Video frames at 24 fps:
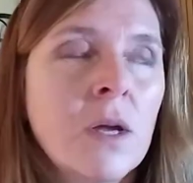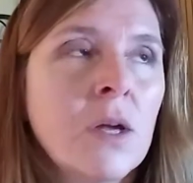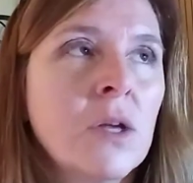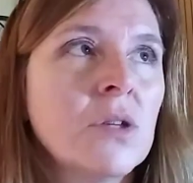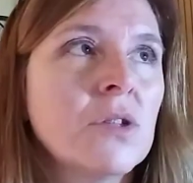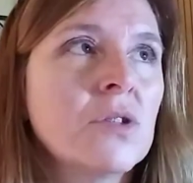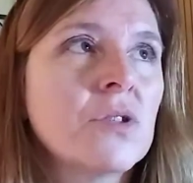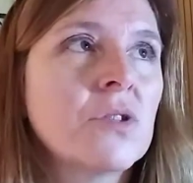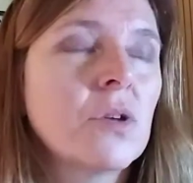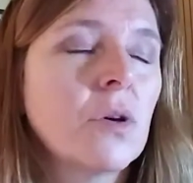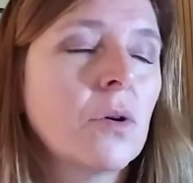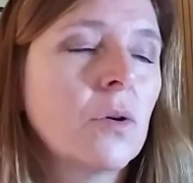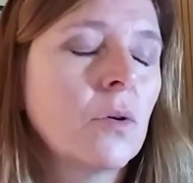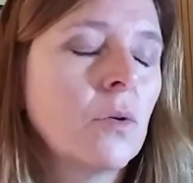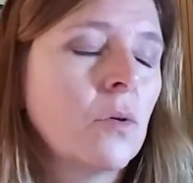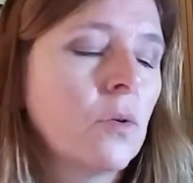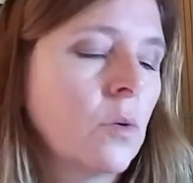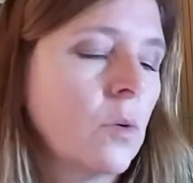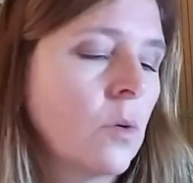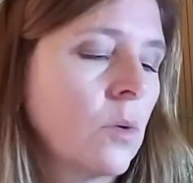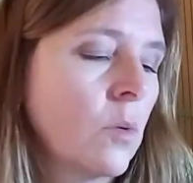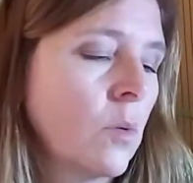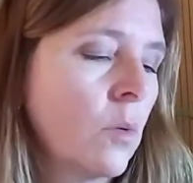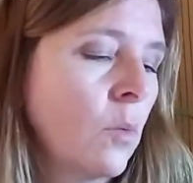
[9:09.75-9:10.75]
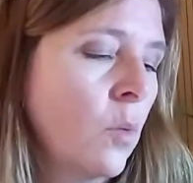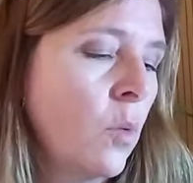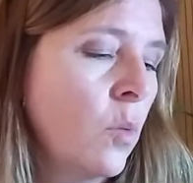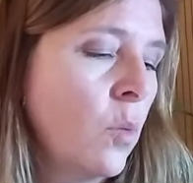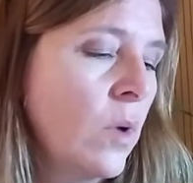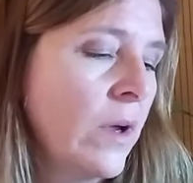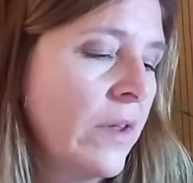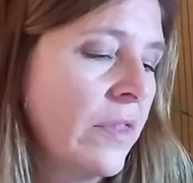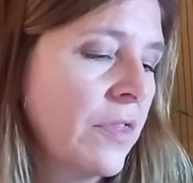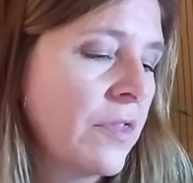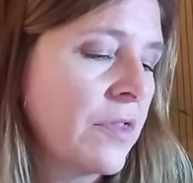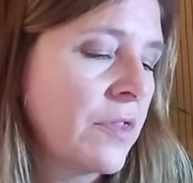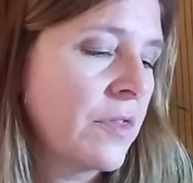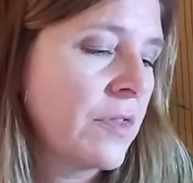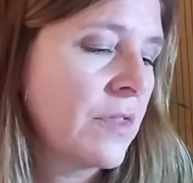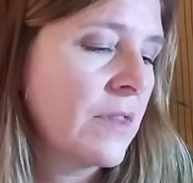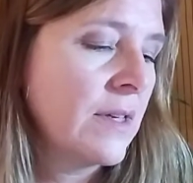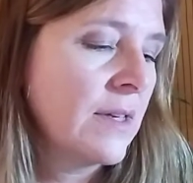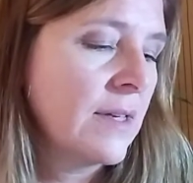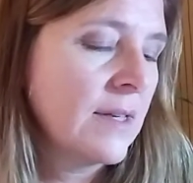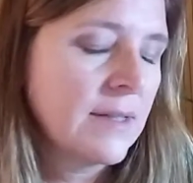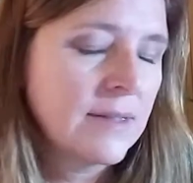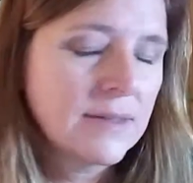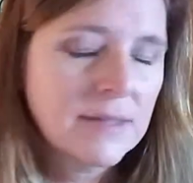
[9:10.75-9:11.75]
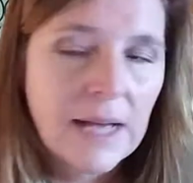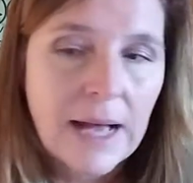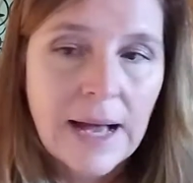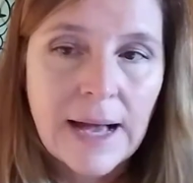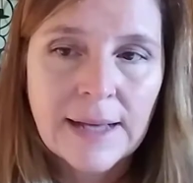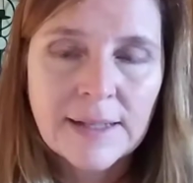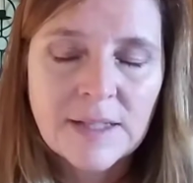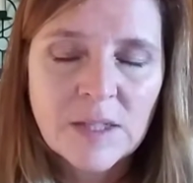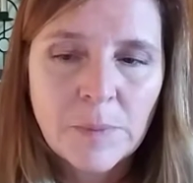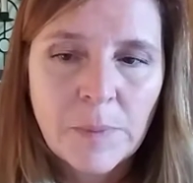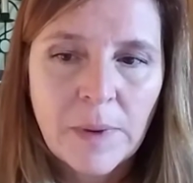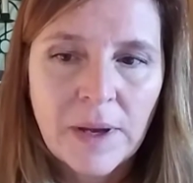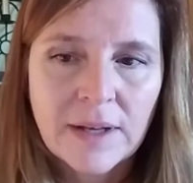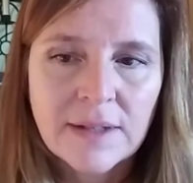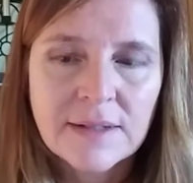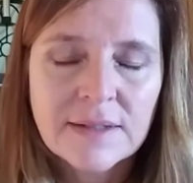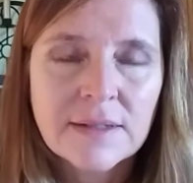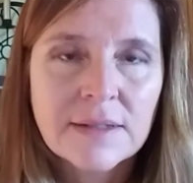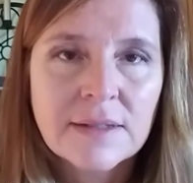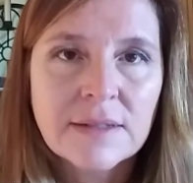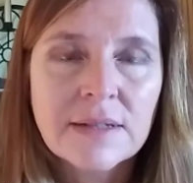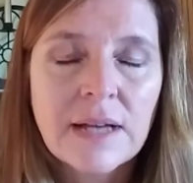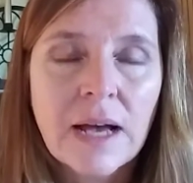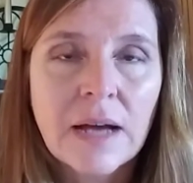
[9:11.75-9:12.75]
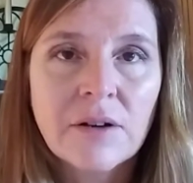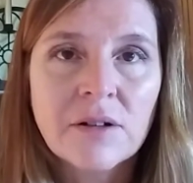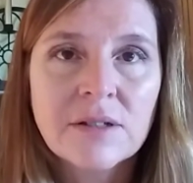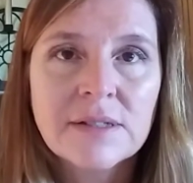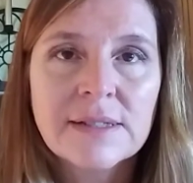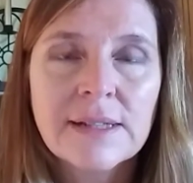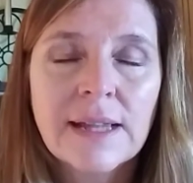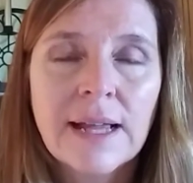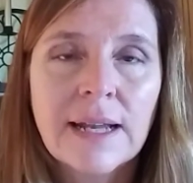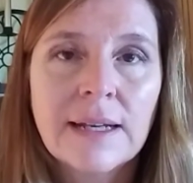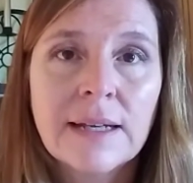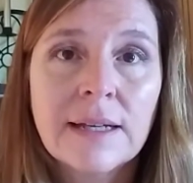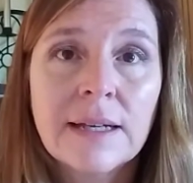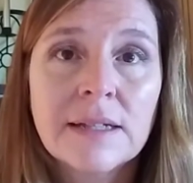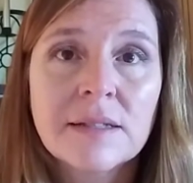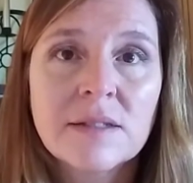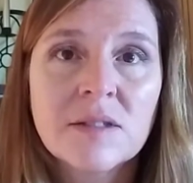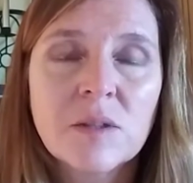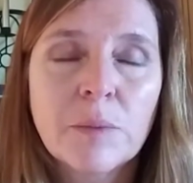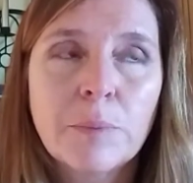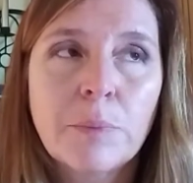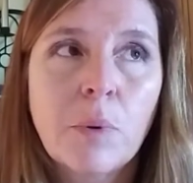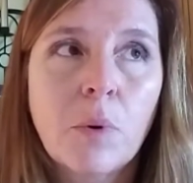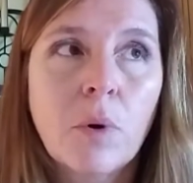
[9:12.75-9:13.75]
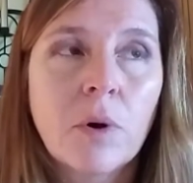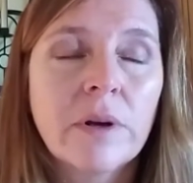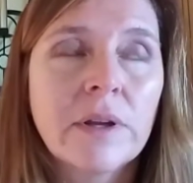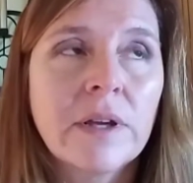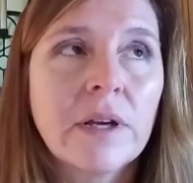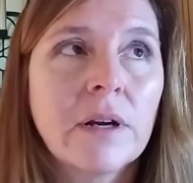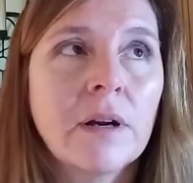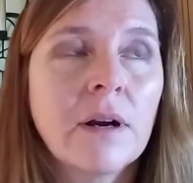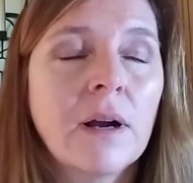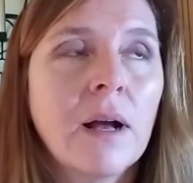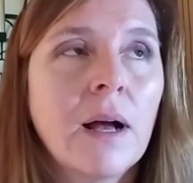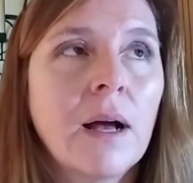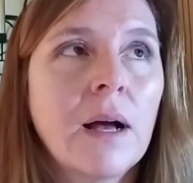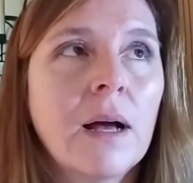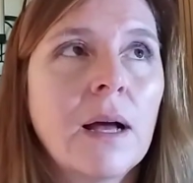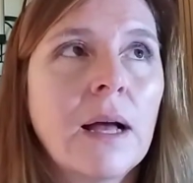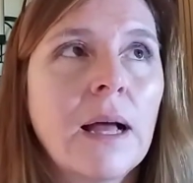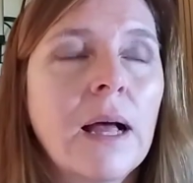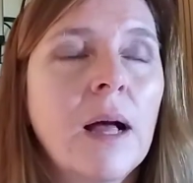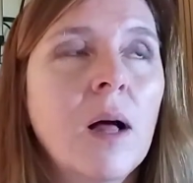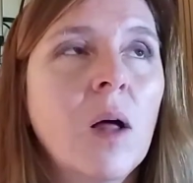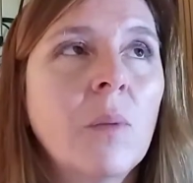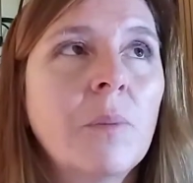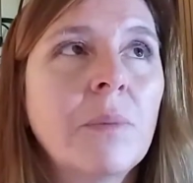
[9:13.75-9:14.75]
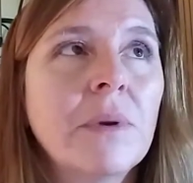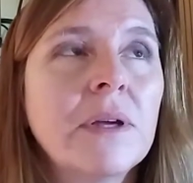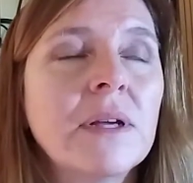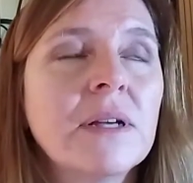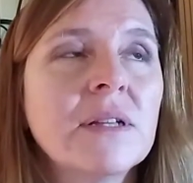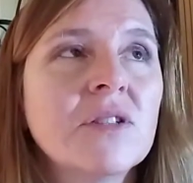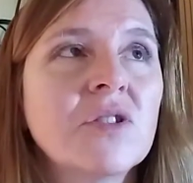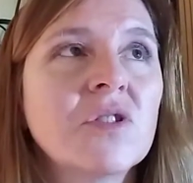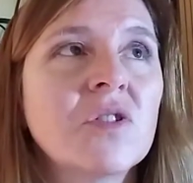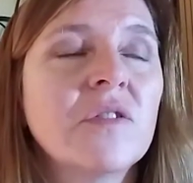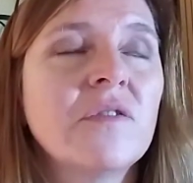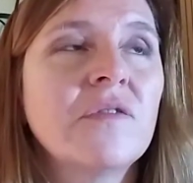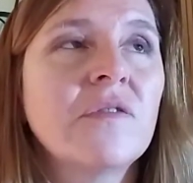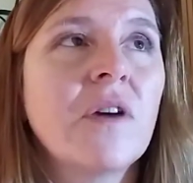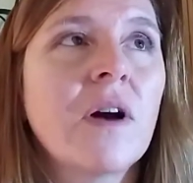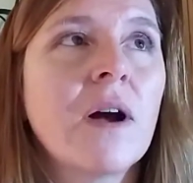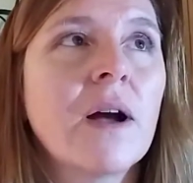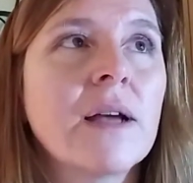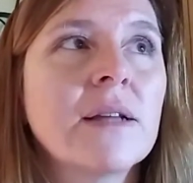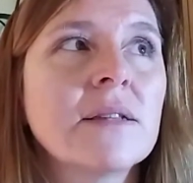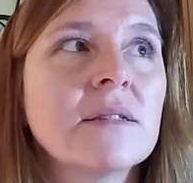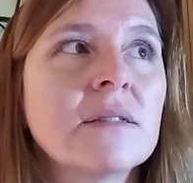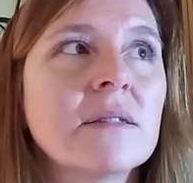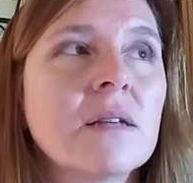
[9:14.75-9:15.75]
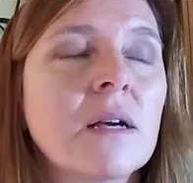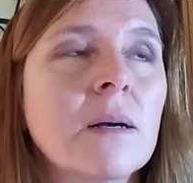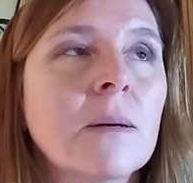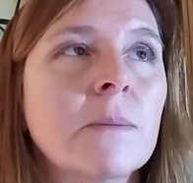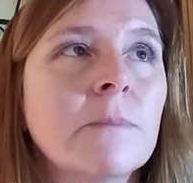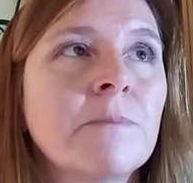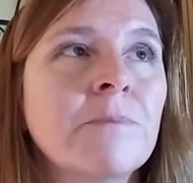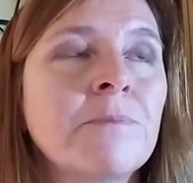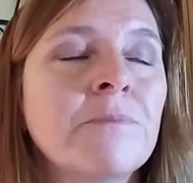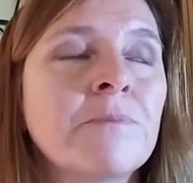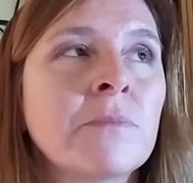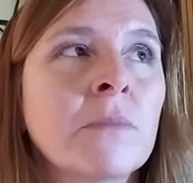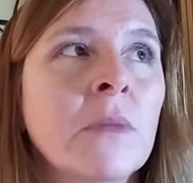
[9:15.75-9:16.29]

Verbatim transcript: So with these aspects, Saturn's lending its support here, helping us to find some